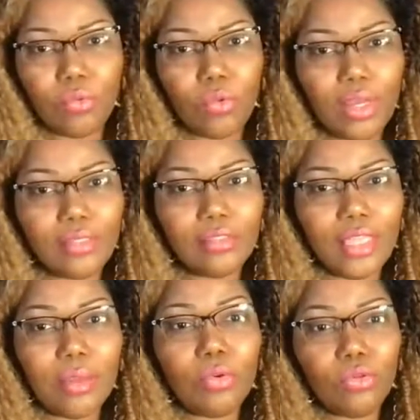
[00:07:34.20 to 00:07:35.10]
one
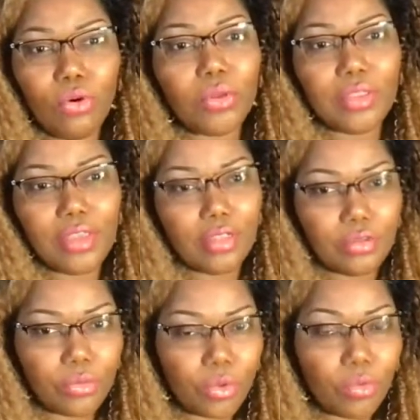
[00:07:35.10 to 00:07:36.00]
label or the
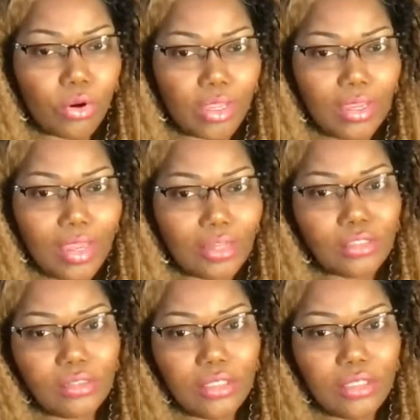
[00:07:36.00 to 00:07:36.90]
other. We're working
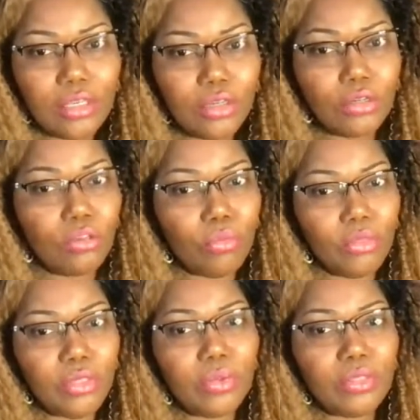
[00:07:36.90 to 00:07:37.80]
actually
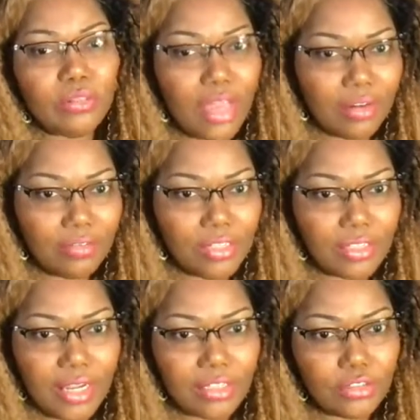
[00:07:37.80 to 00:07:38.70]
globally with a lot of
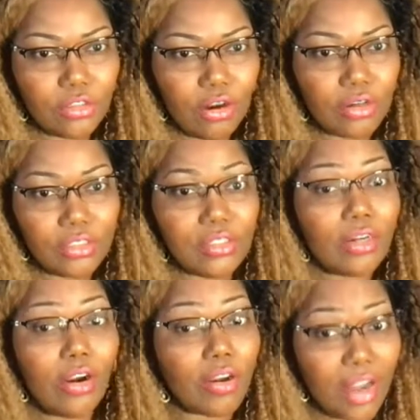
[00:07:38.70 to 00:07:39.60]
international artists
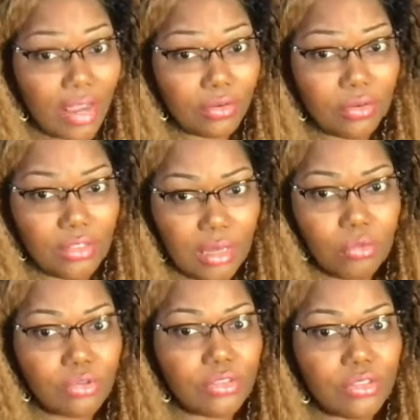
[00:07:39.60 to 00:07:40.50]
that are not on
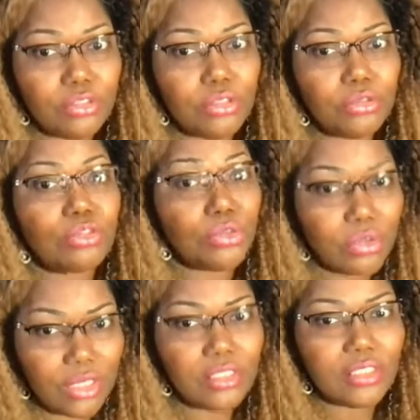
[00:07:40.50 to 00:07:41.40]
labels, so
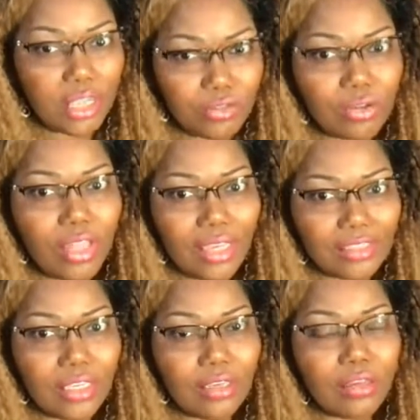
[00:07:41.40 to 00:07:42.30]
truly
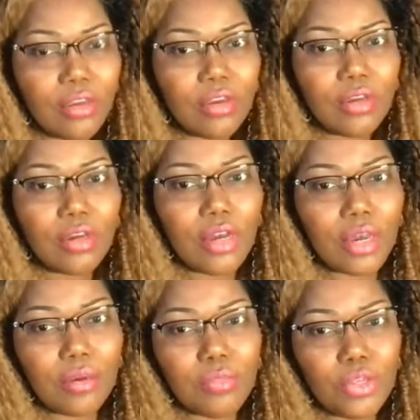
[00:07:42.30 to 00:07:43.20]
decentralizing,
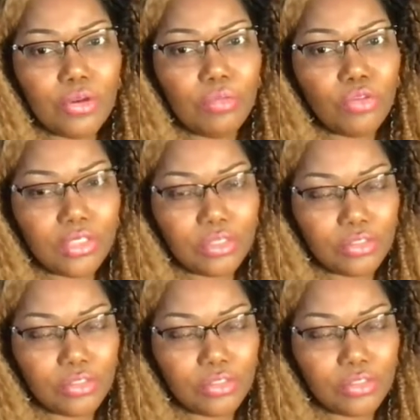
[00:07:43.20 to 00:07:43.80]
music